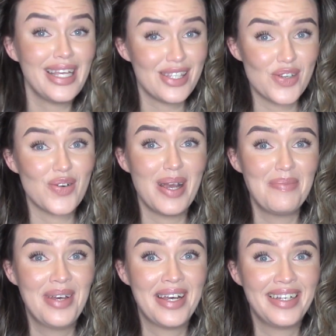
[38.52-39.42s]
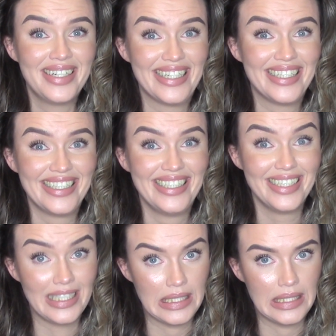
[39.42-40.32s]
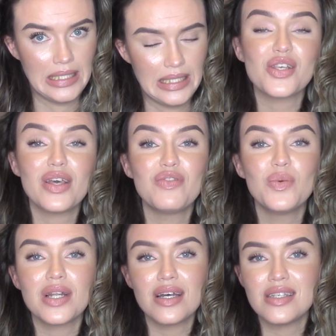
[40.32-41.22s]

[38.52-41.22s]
Instagram. So if you would like